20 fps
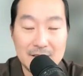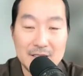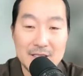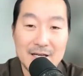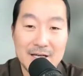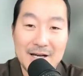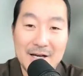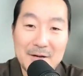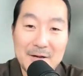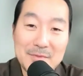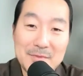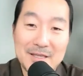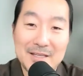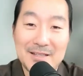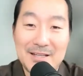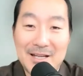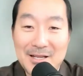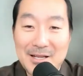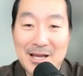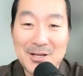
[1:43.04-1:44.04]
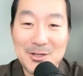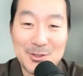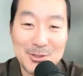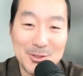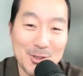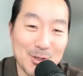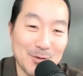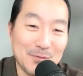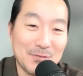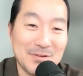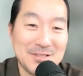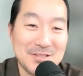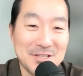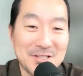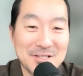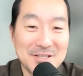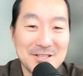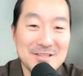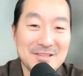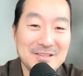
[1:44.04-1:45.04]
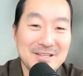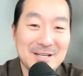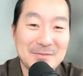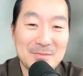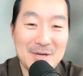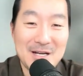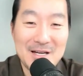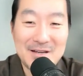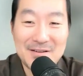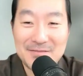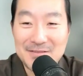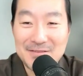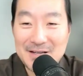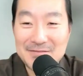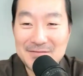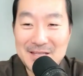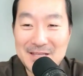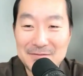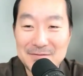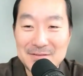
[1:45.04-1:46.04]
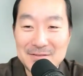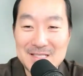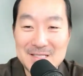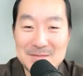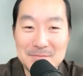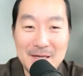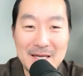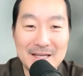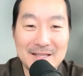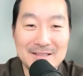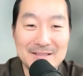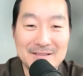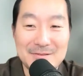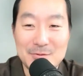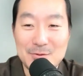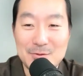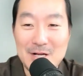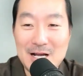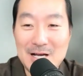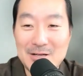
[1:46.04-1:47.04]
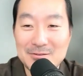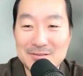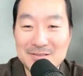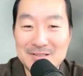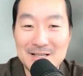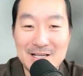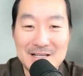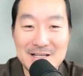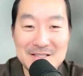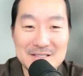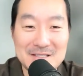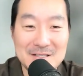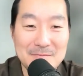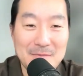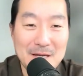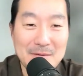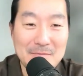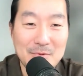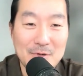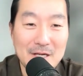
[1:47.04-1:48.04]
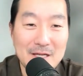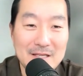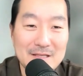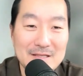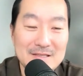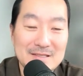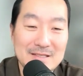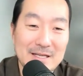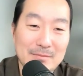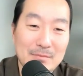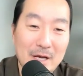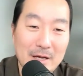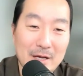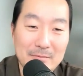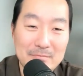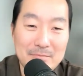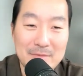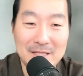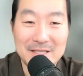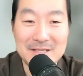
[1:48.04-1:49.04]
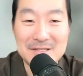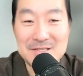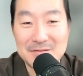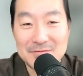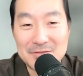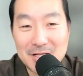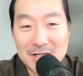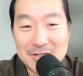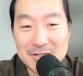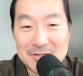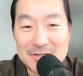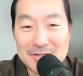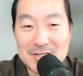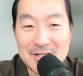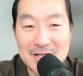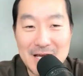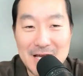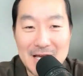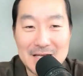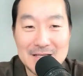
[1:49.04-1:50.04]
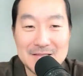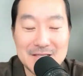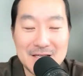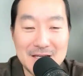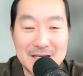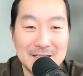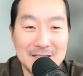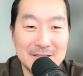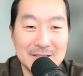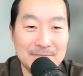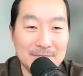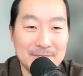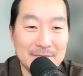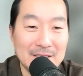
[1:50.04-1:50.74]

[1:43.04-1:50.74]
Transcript: Yeah, I mean, I don't know if it's a good thing, but I've definitely spent throughout some of my brands like millions of dollars on ads, and